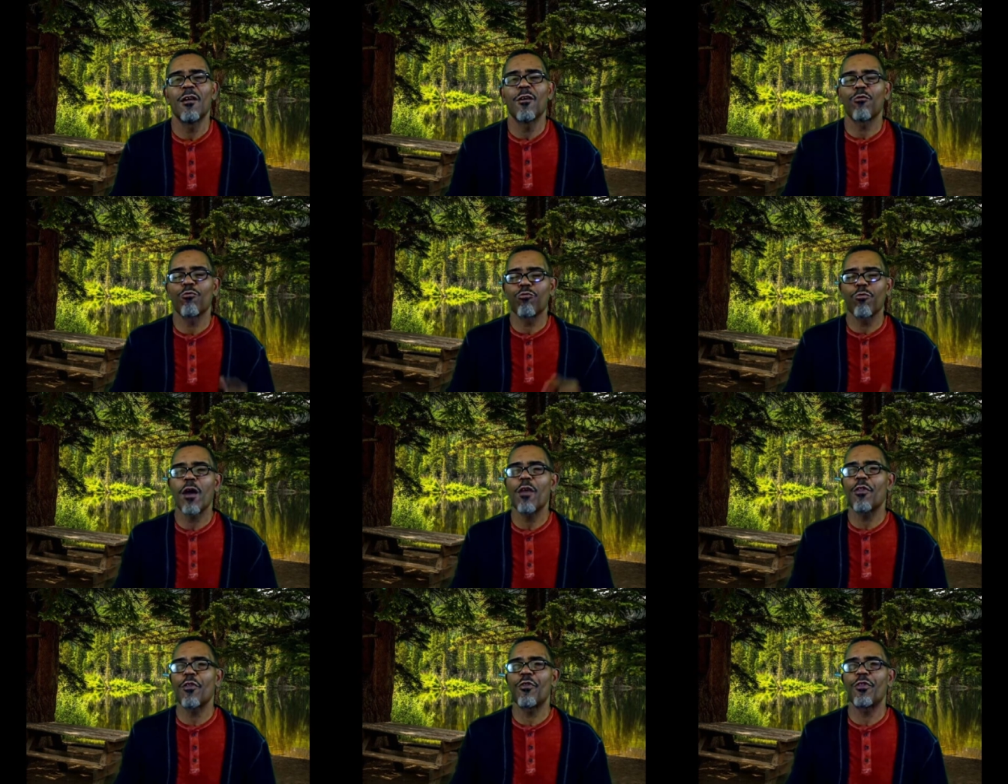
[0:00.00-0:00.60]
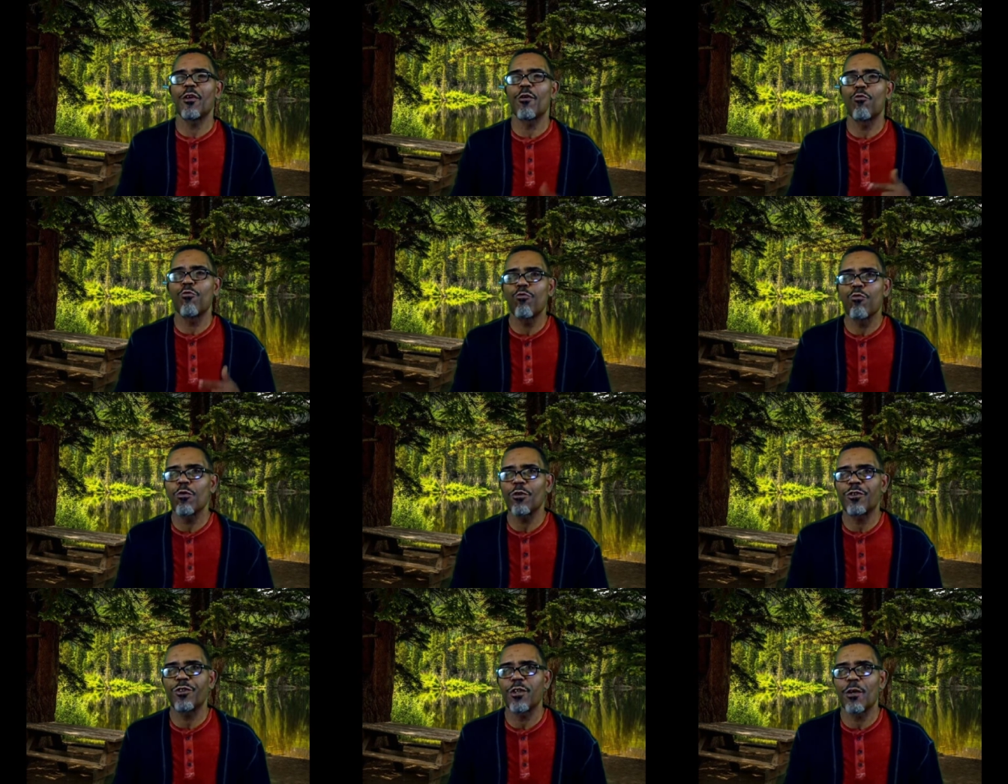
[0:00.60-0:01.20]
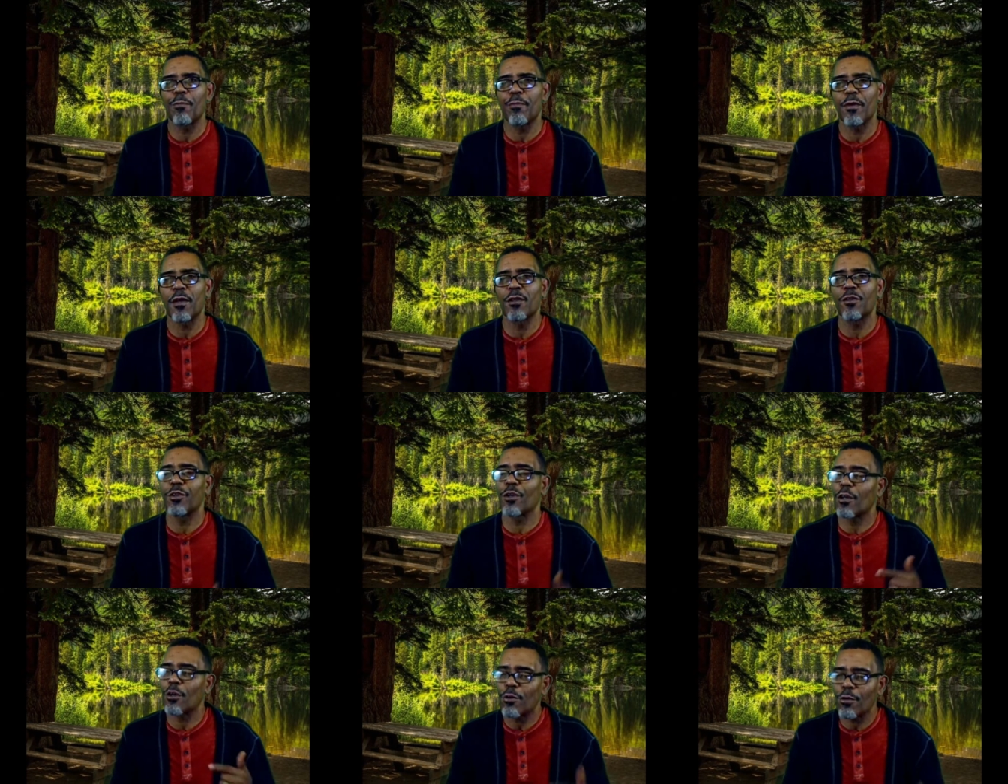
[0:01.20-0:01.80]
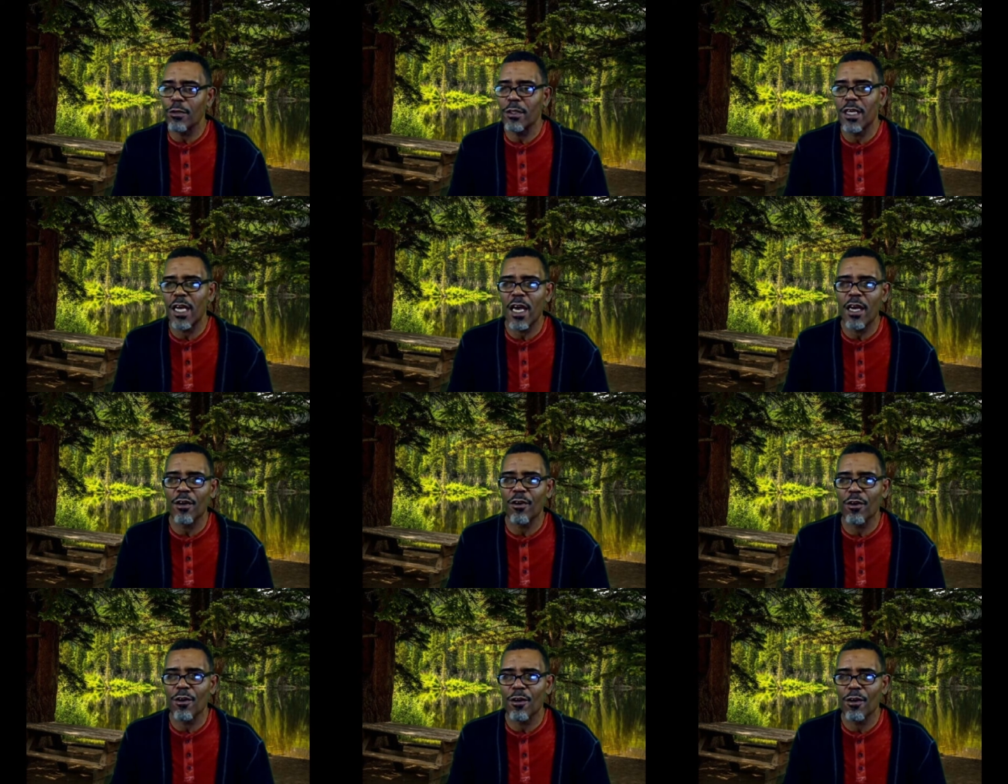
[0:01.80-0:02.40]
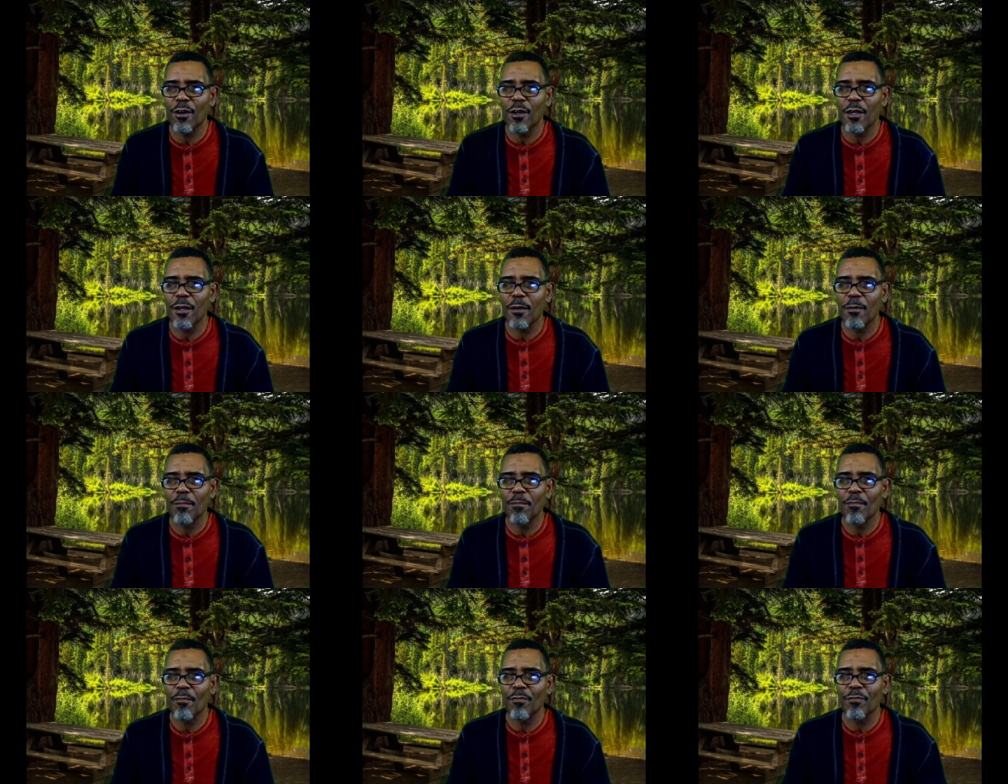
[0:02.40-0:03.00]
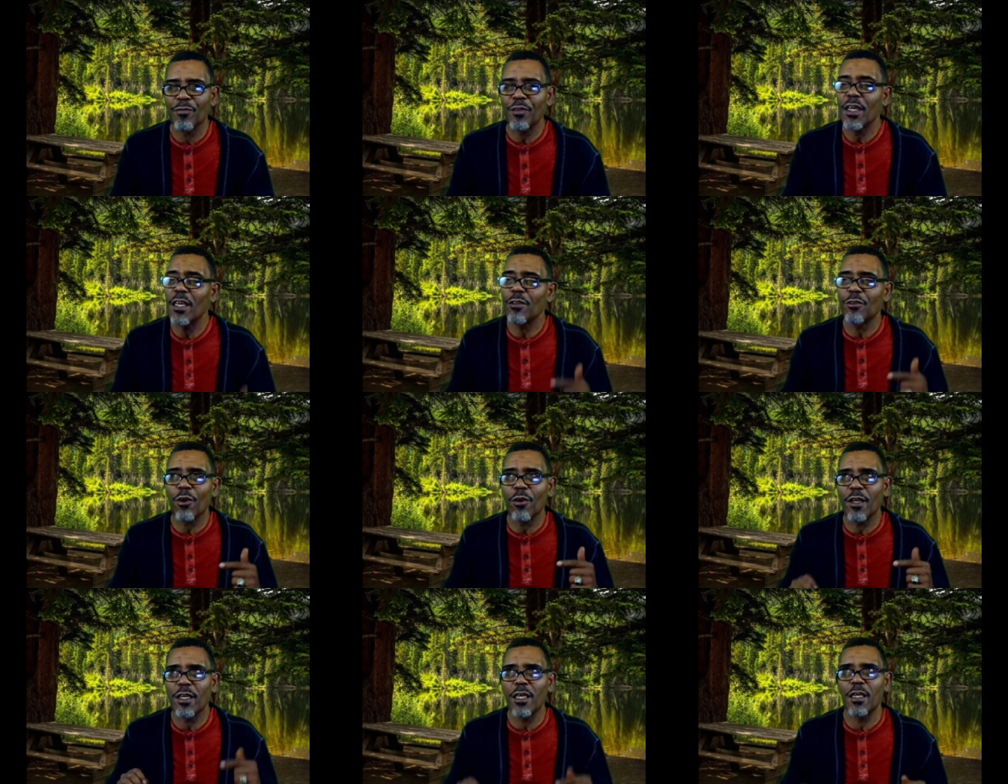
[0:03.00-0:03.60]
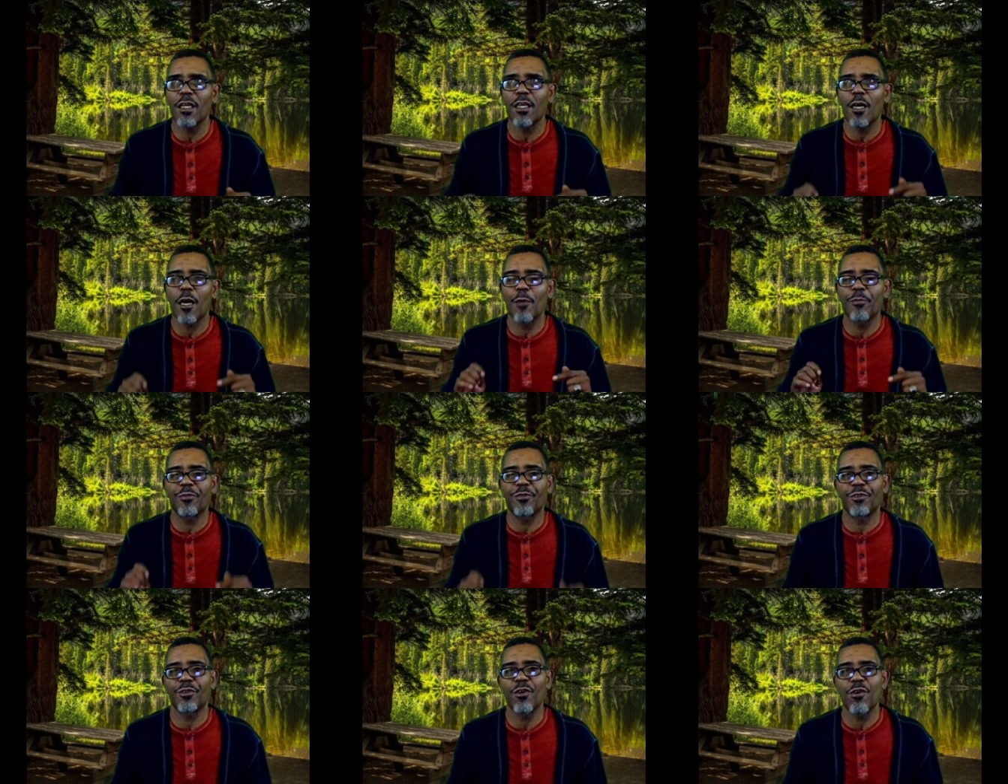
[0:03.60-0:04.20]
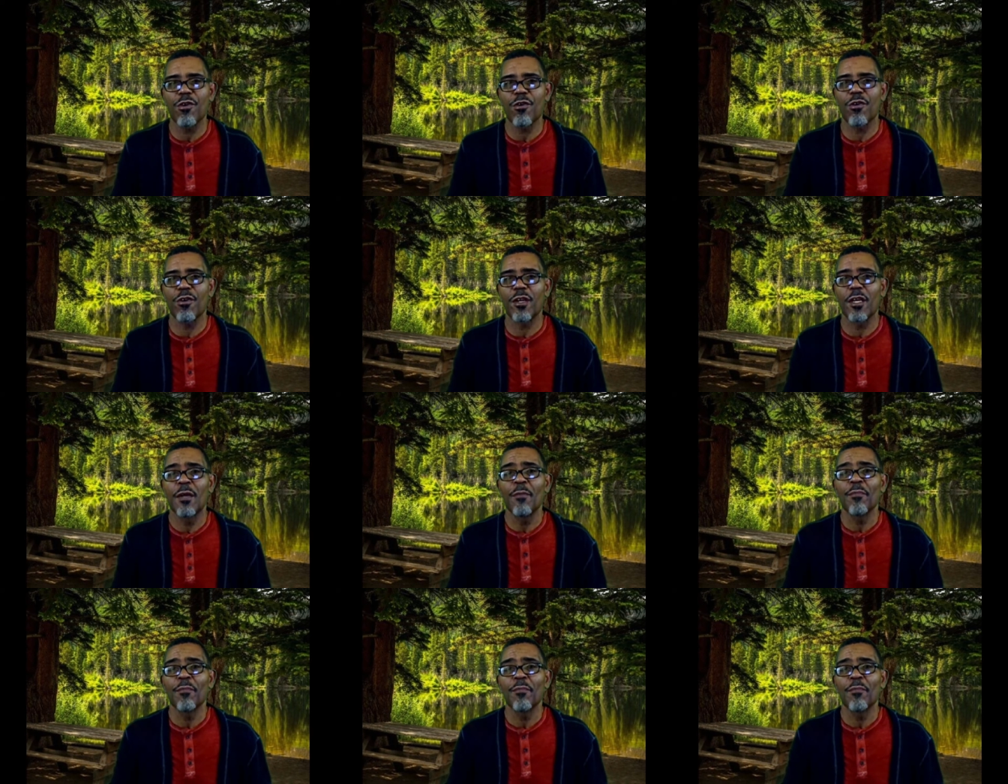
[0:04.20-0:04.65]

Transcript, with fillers: rather than worshiping the creator. Things are getting absurd.